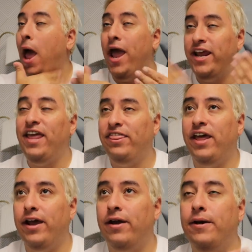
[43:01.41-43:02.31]
I get
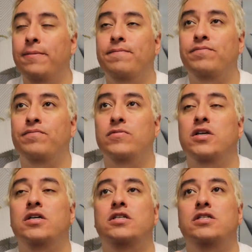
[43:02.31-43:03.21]
there
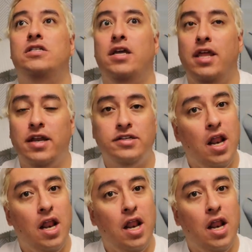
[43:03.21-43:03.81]
and then it's